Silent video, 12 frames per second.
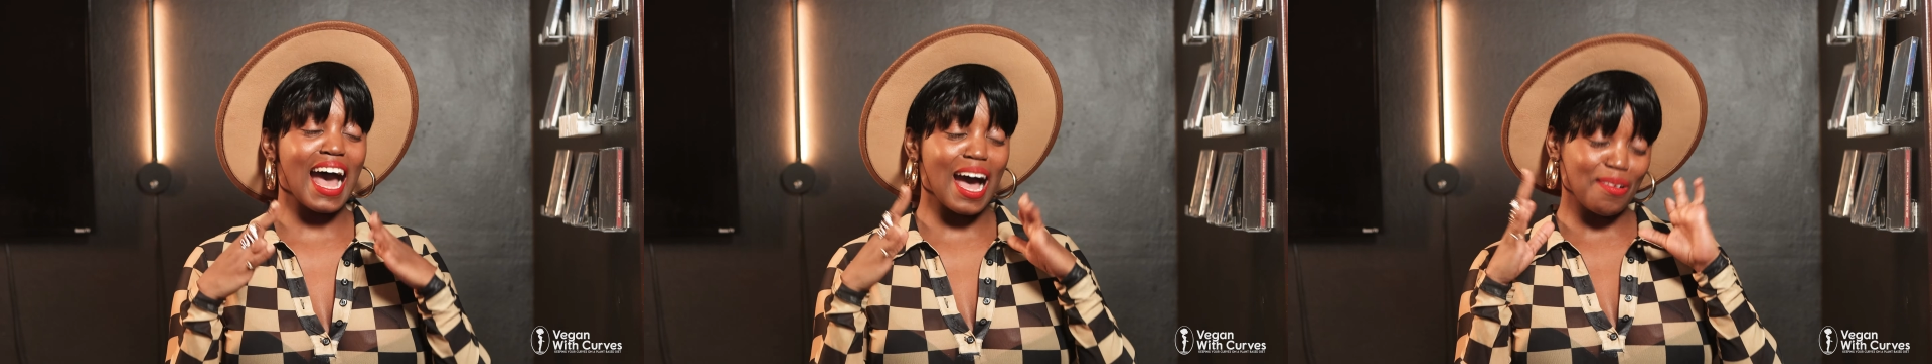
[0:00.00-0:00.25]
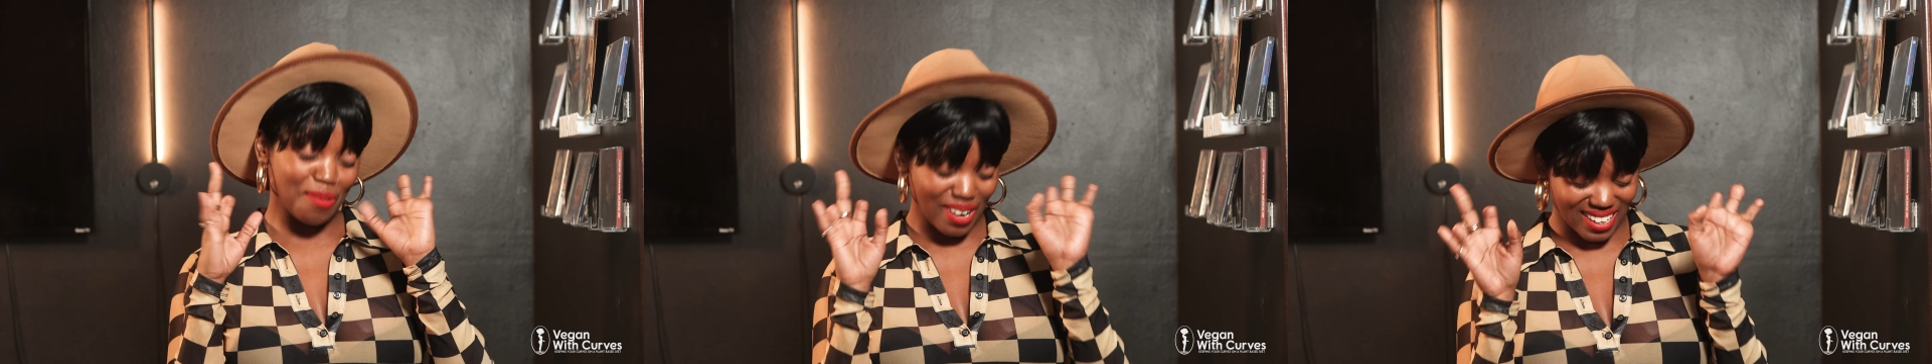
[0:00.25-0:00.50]

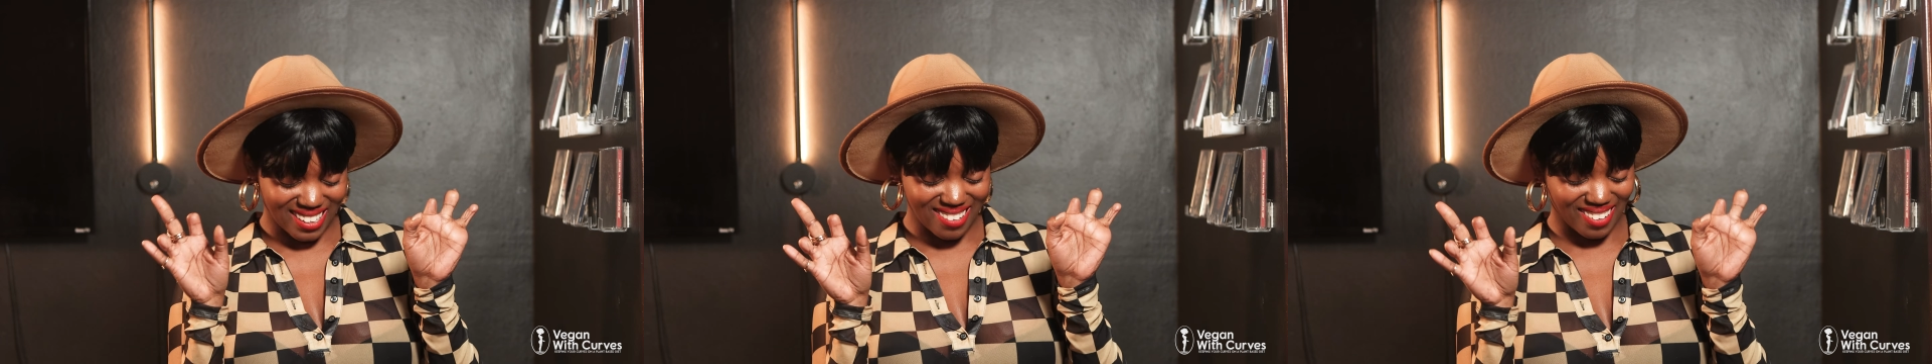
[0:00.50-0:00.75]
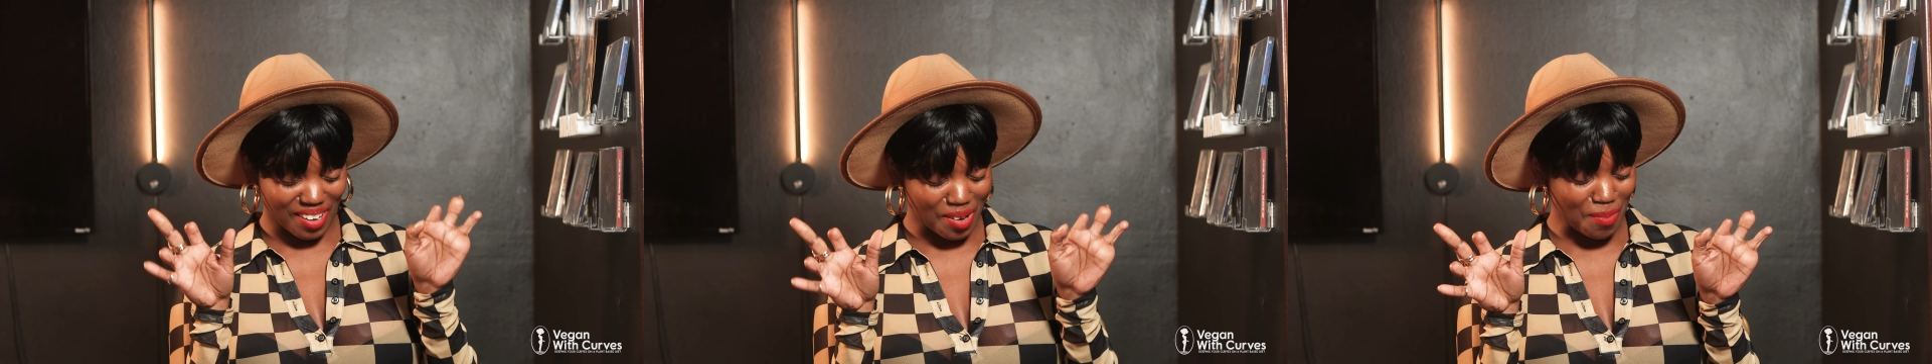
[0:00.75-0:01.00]
I'm working
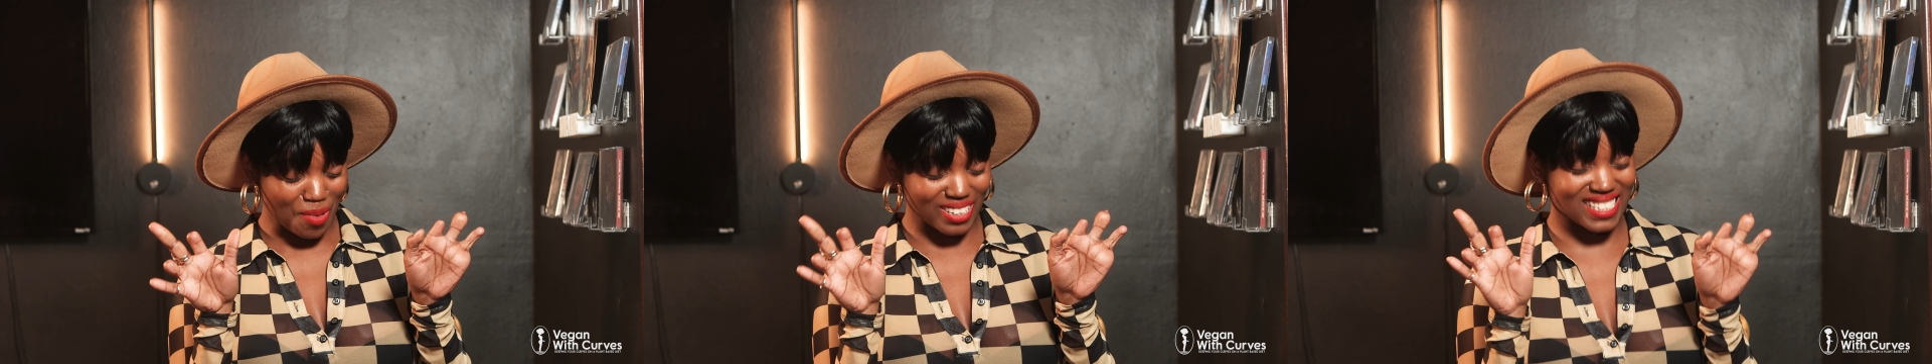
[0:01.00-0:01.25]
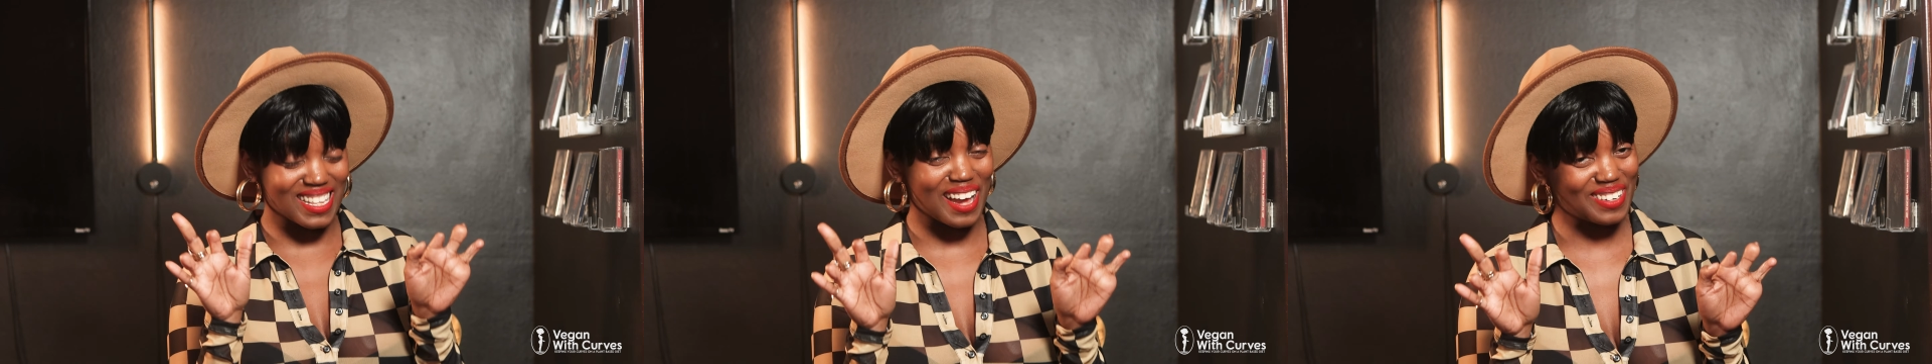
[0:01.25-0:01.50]
on getting more
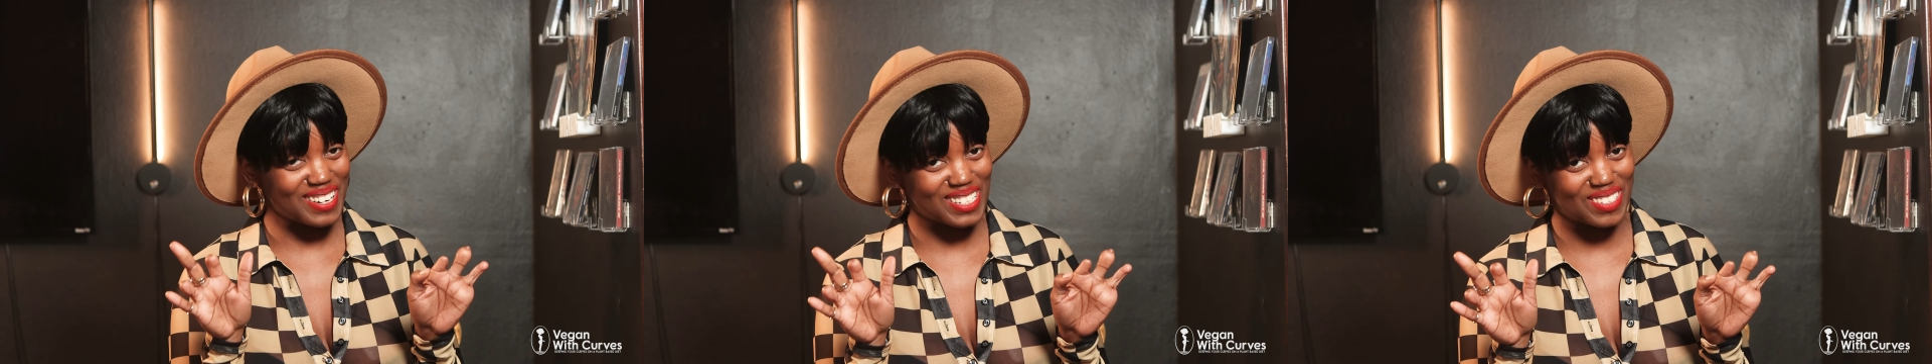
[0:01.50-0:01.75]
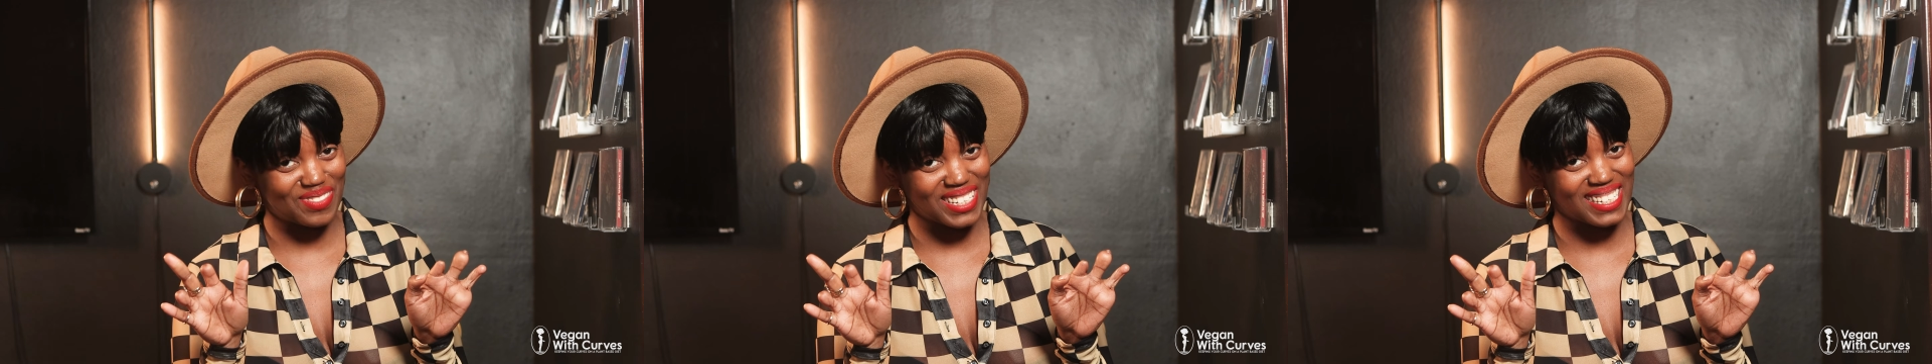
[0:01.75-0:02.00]
snack
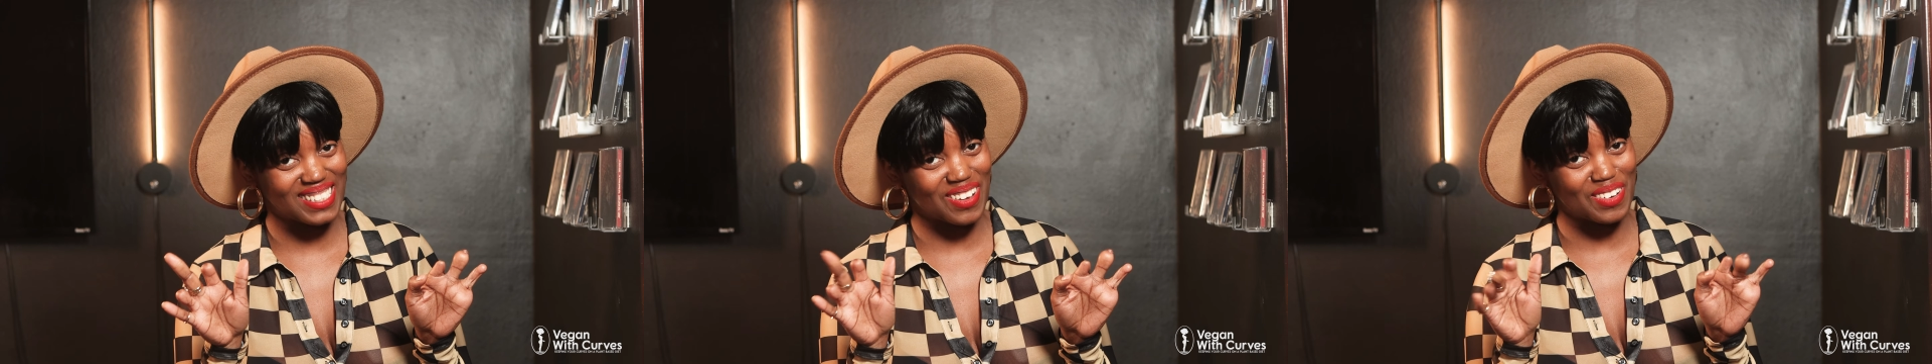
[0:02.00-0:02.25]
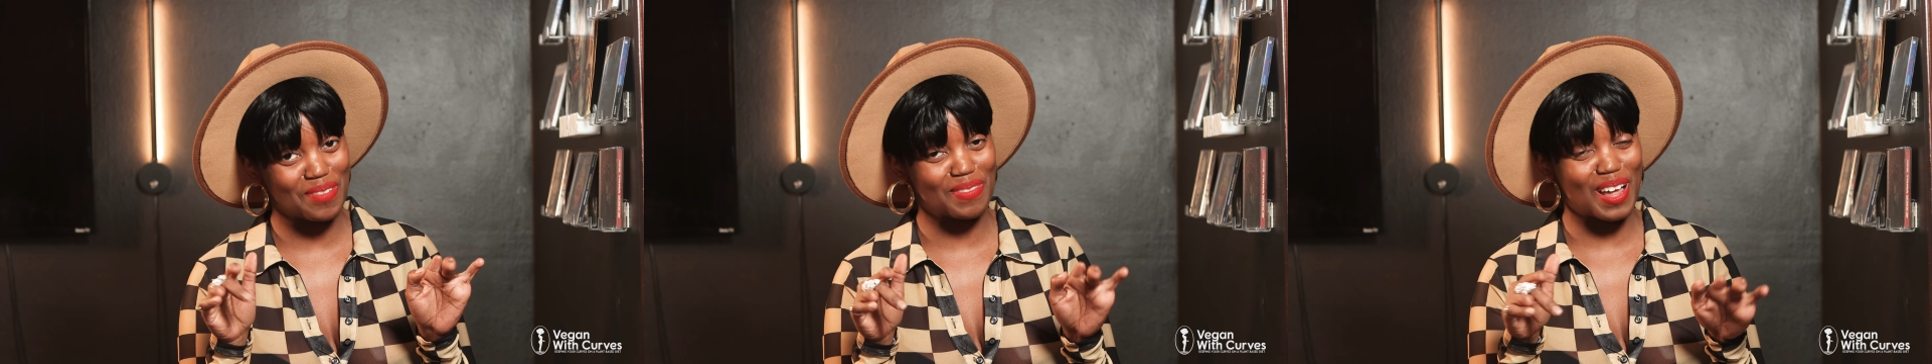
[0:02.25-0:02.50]
recipes
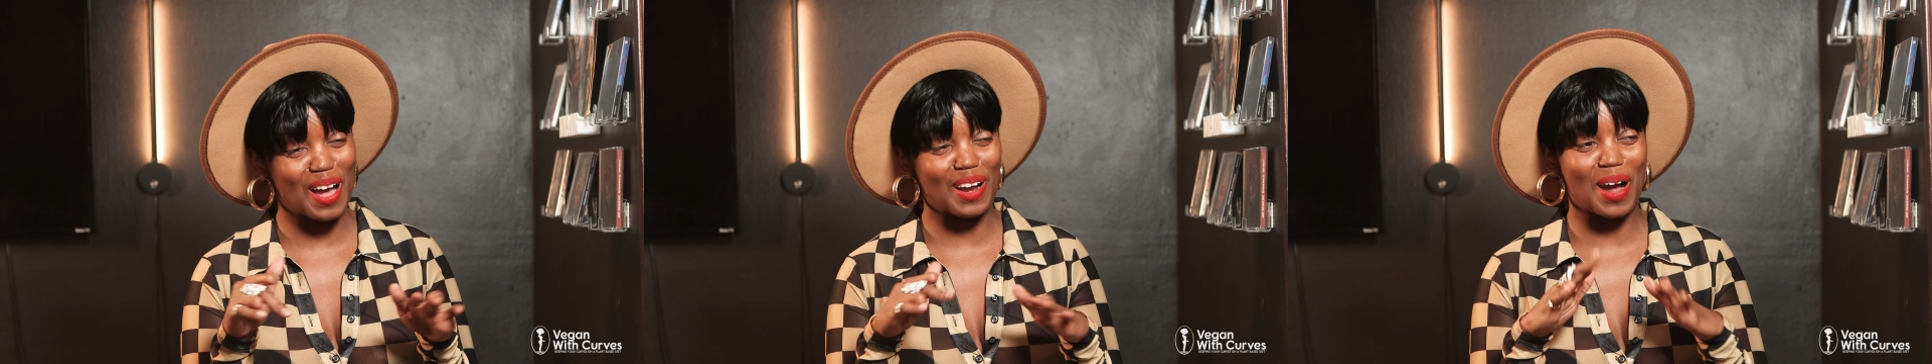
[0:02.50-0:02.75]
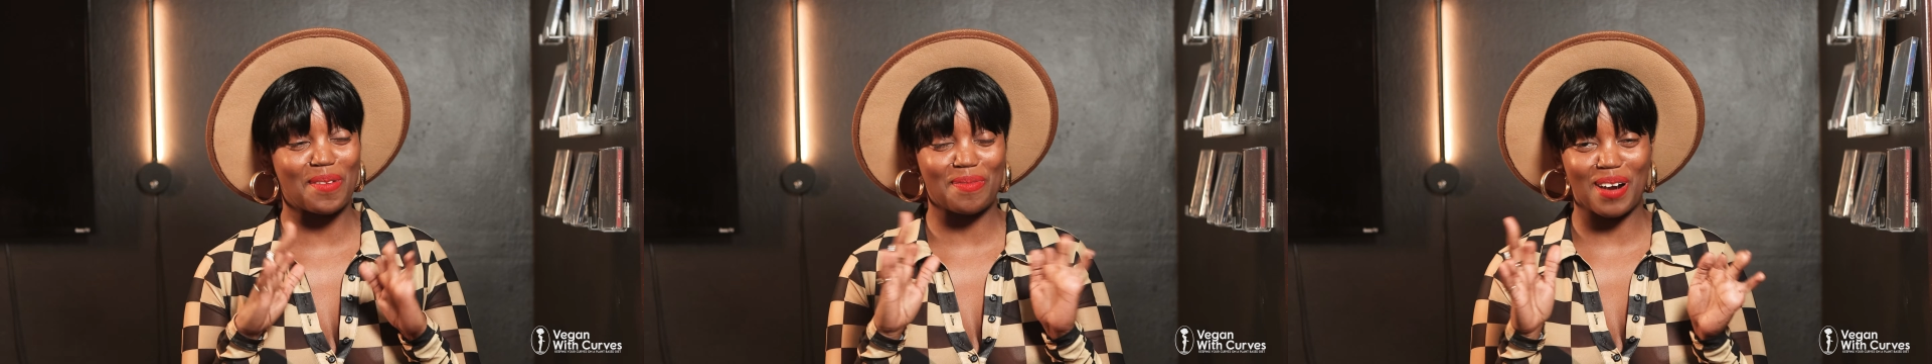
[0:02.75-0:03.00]
on the blog,
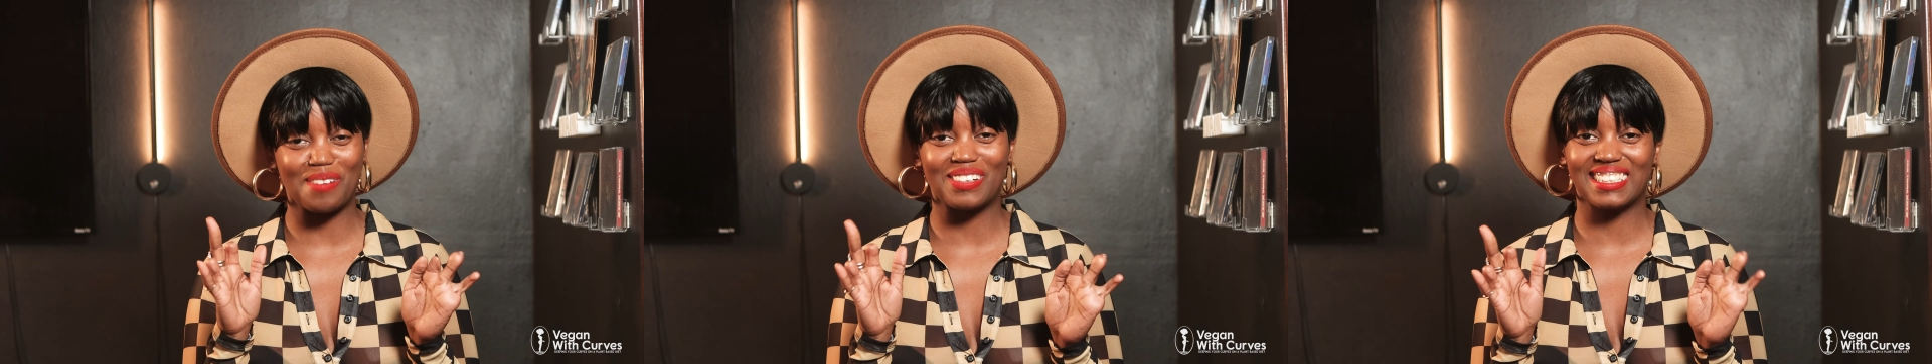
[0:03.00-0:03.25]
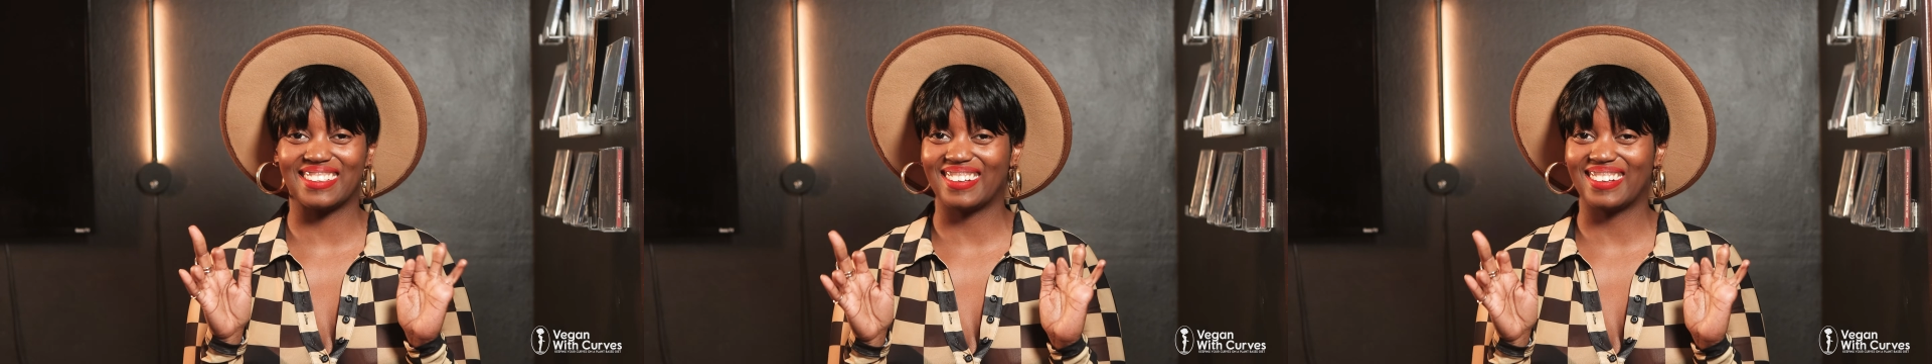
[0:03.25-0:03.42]
I promise,